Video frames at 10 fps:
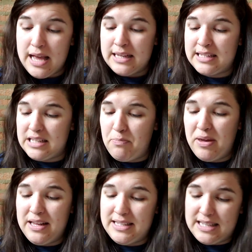
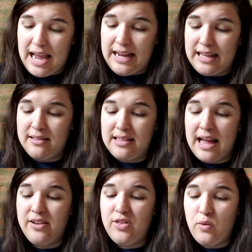slipping and sliding,
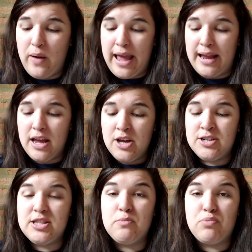led the way
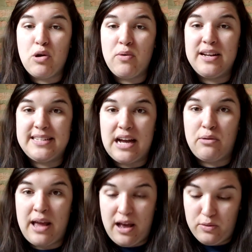to the
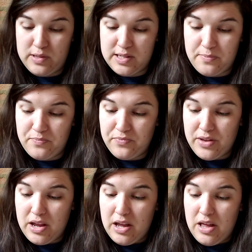broken-down house.
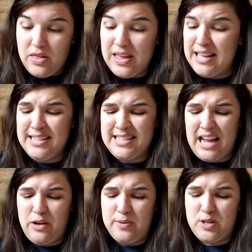The
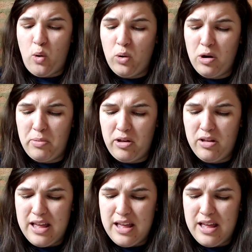inside was horrible.